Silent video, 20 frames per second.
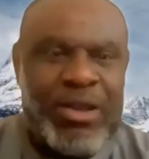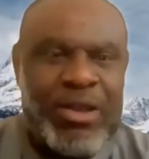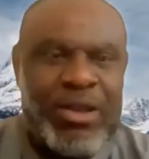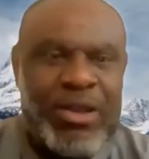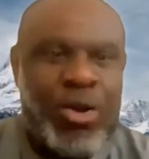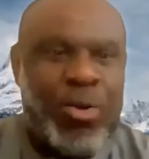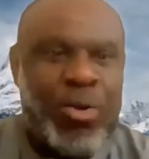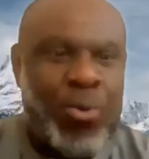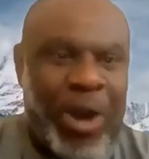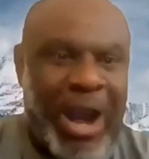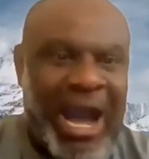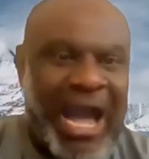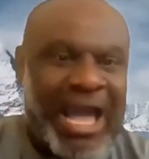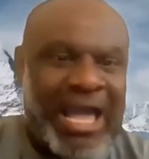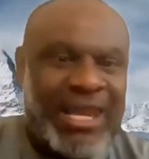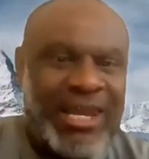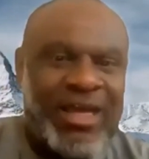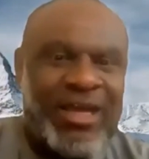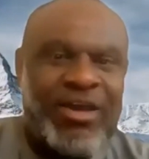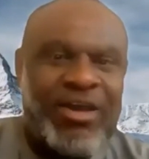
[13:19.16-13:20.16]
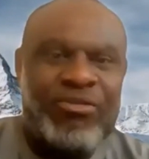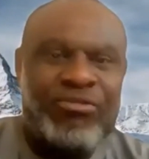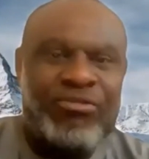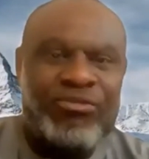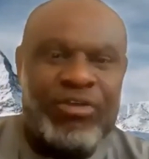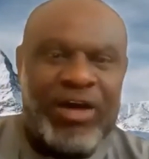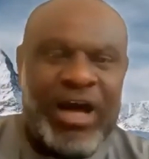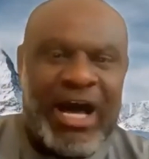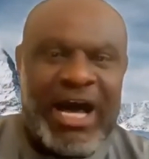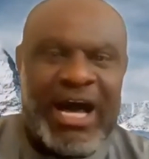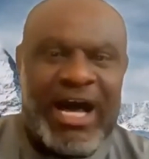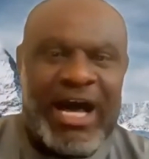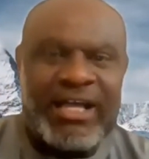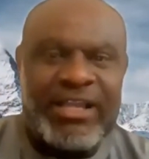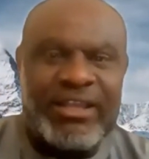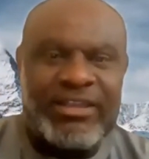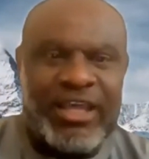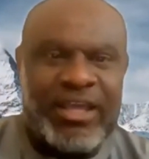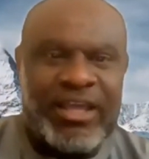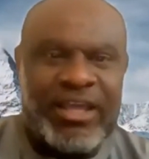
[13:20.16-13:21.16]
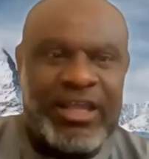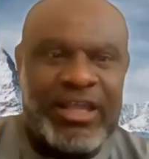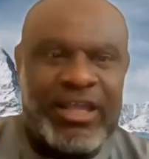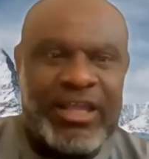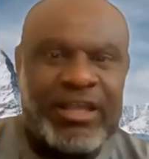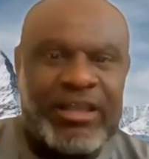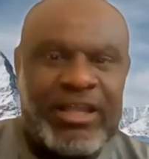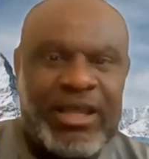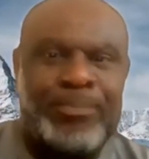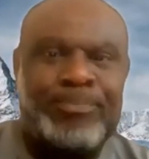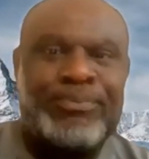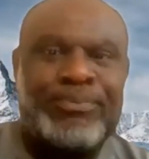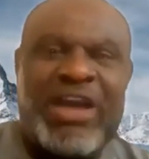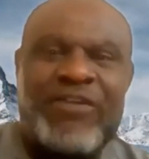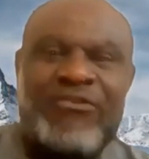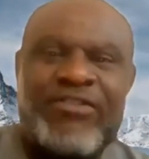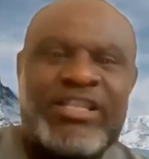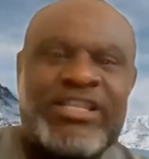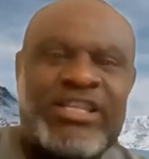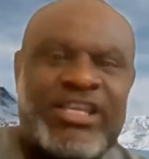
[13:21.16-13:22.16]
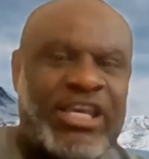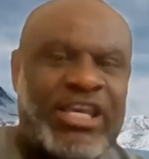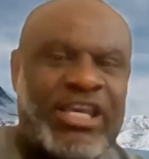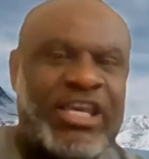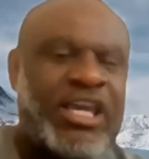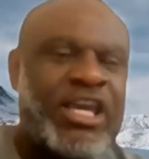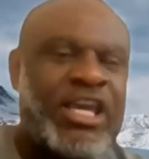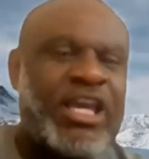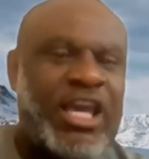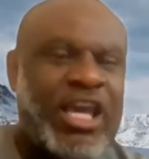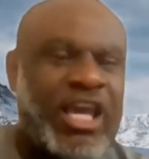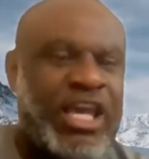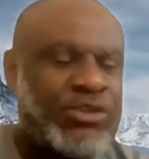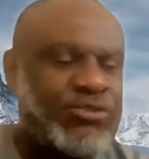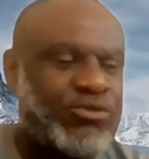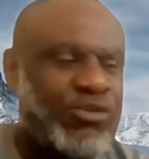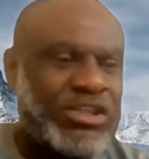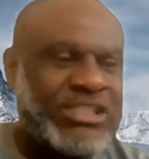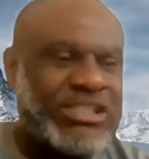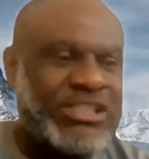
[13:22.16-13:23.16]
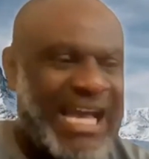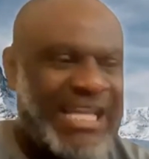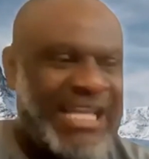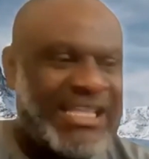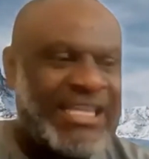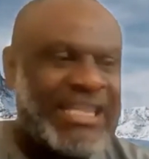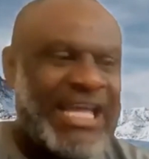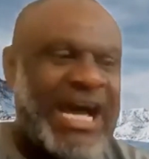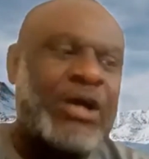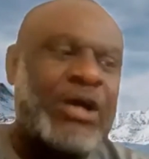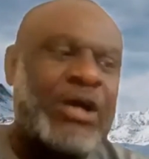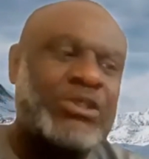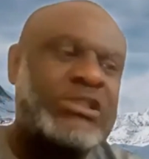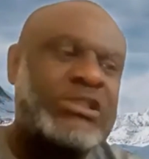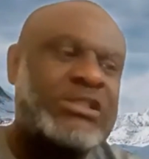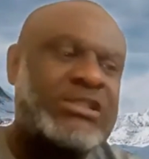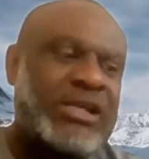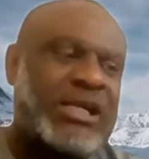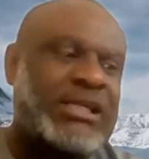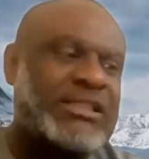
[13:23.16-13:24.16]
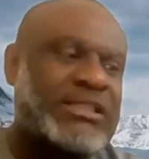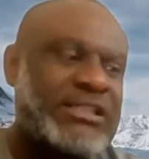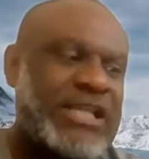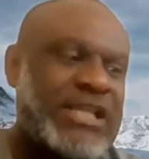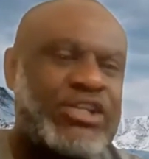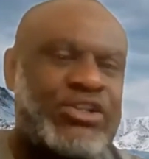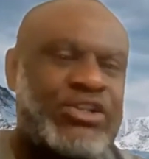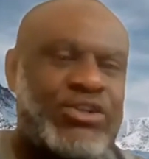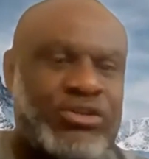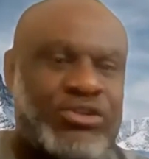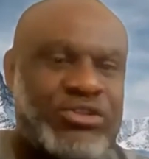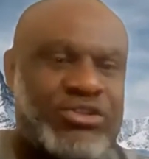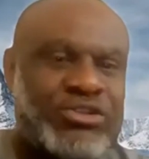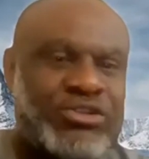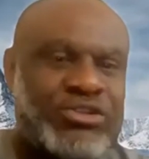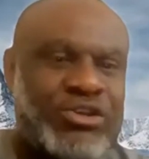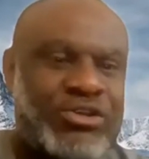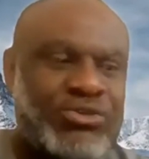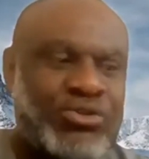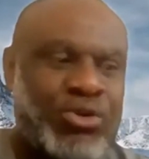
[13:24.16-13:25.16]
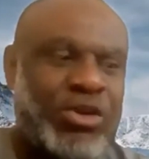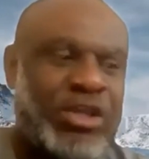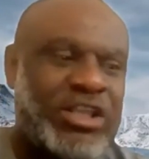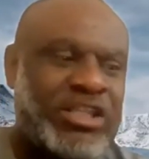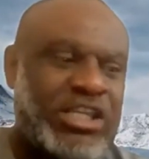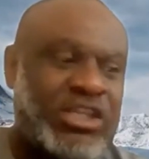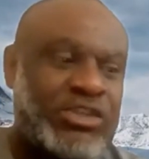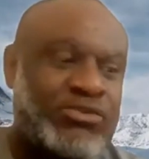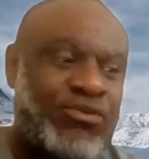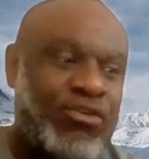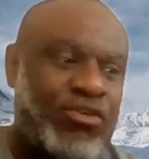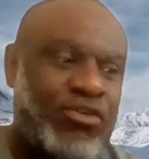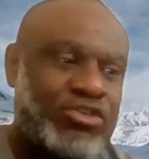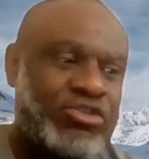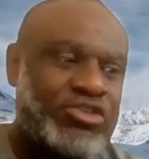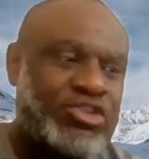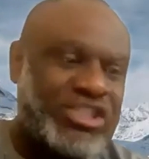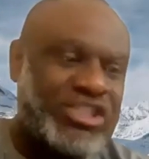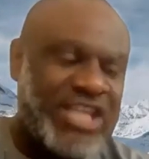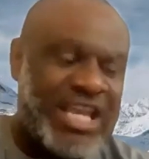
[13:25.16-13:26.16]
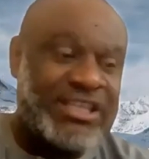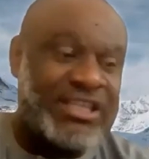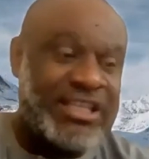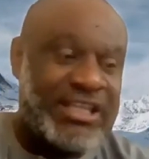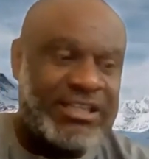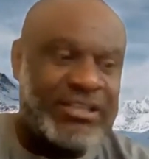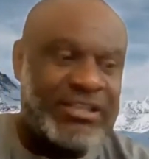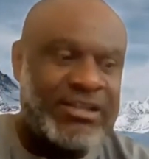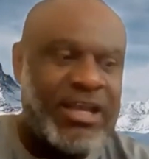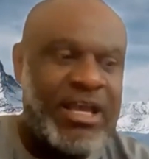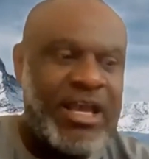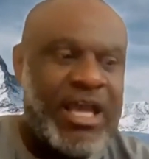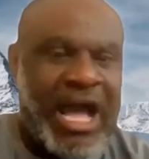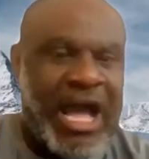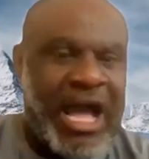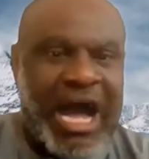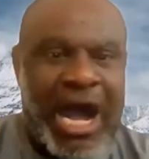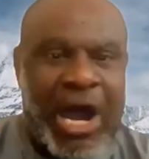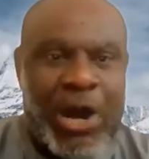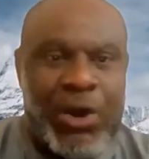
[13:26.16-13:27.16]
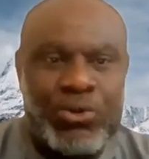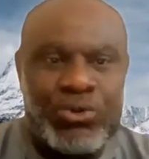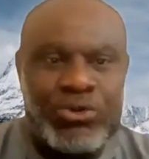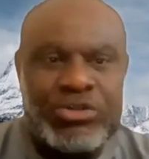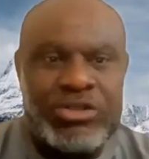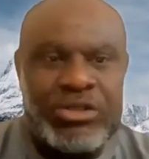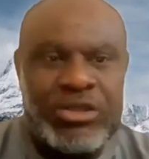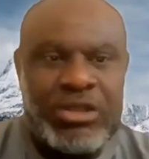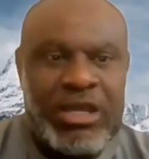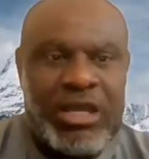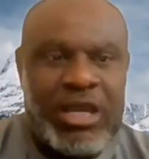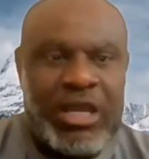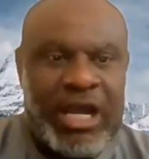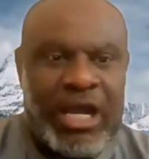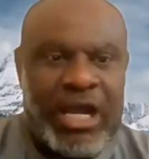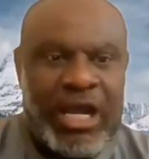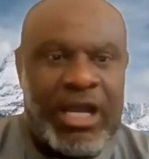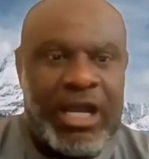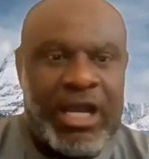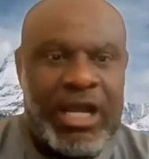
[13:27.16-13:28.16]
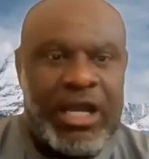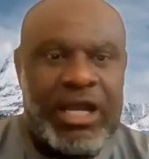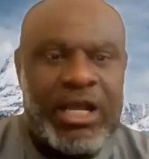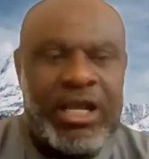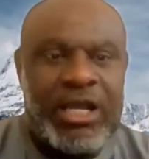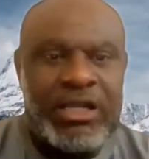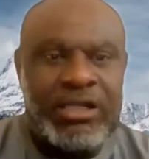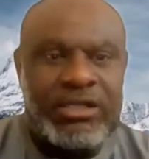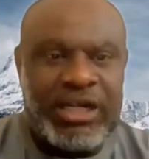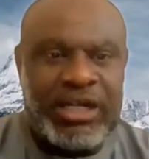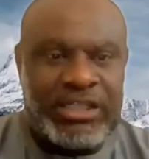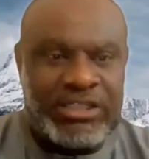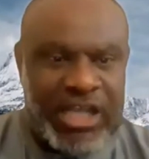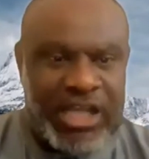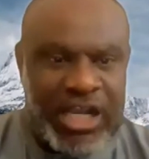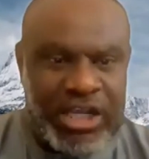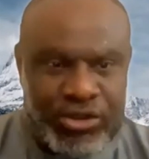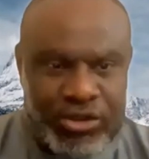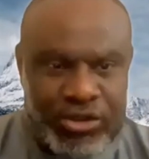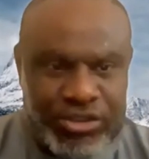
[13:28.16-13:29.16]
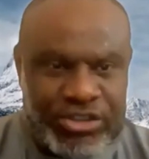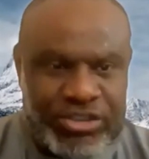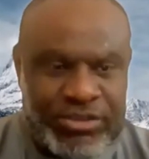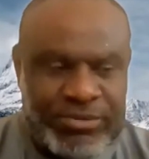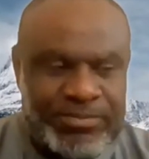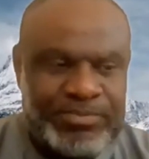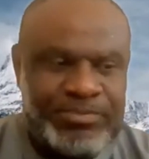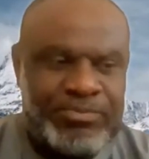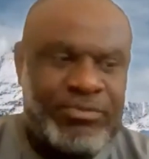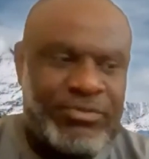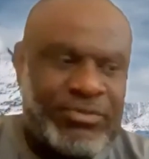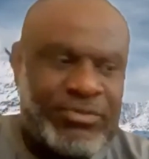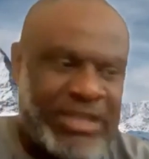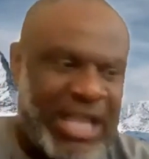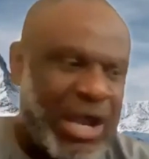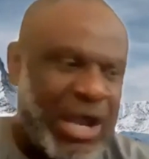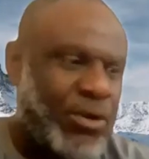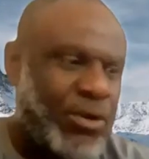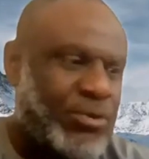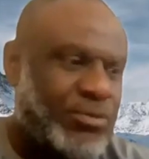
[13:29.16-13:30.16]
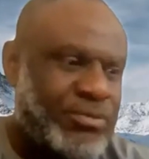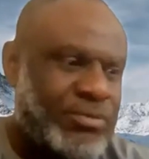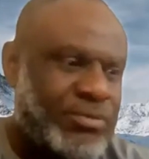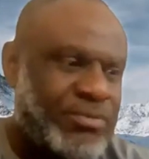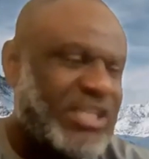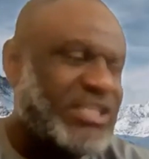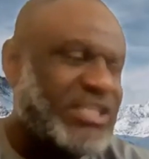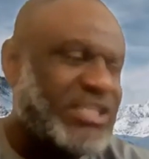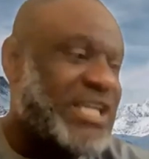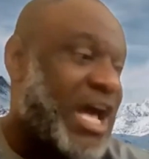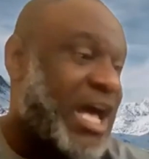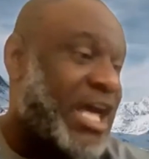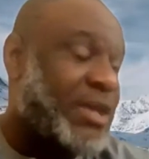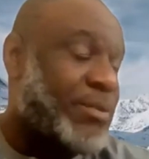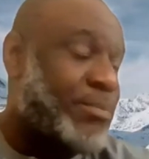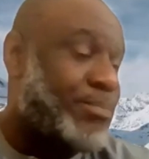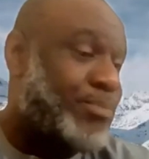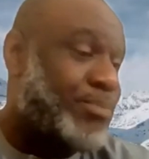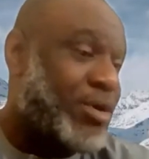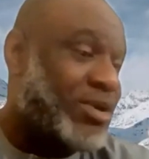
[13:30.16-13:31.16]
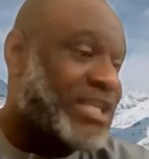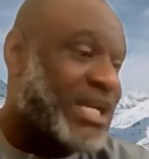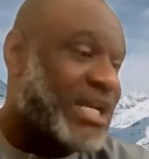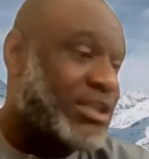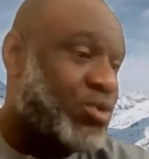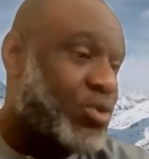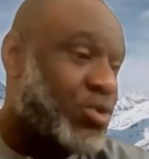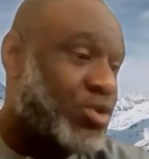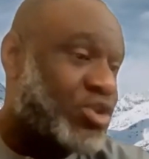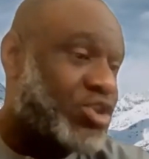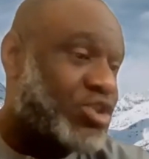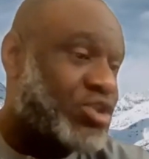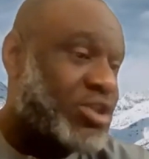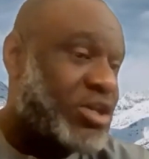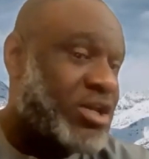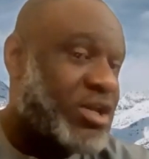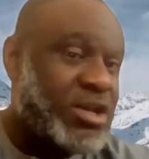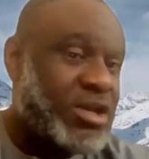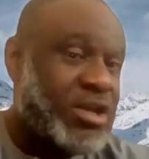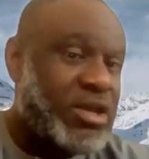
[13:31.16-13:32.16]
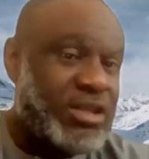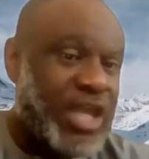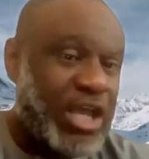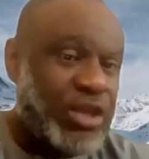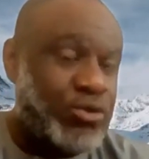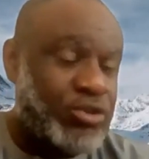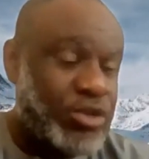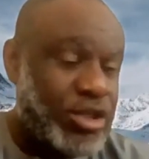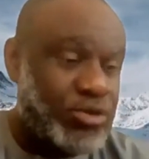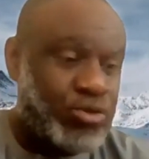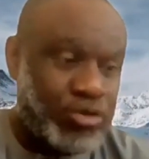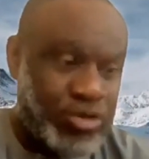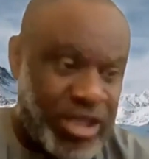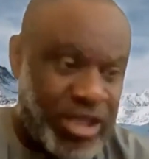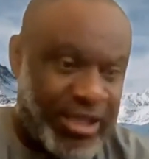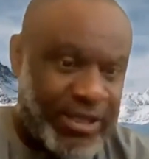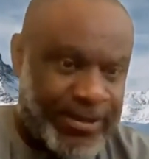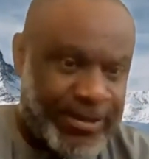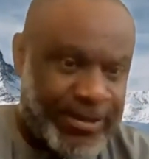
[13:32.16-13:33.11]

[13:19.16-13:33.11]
while the private key is for signing out transactions. So it is for sending out transactions. Now, these are important notes that you need to take.